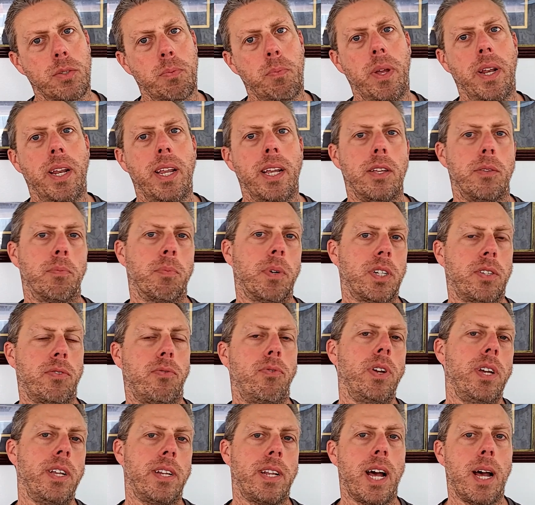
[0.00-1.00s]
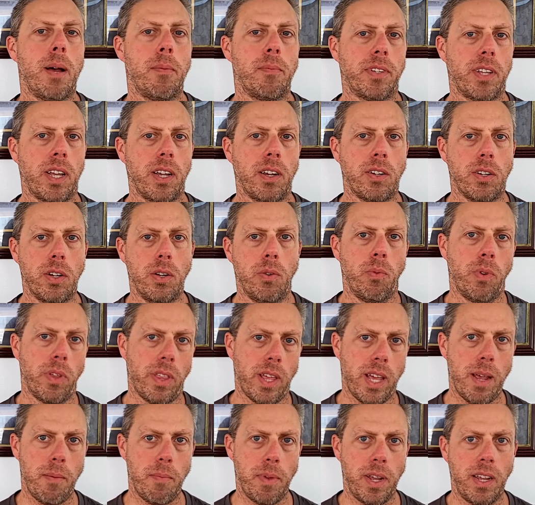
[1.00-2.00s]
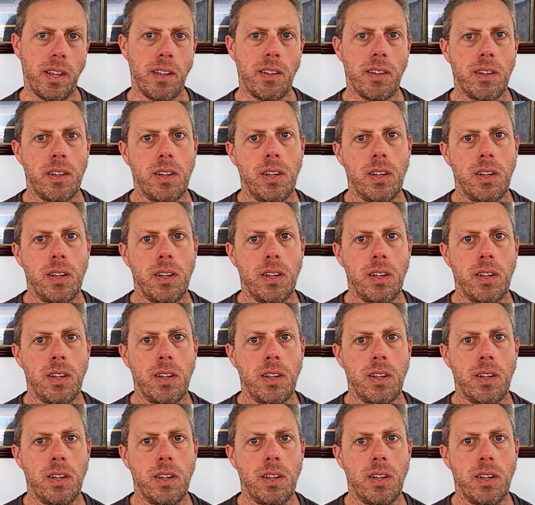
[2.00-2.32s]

spending as much free time as I could with Amy.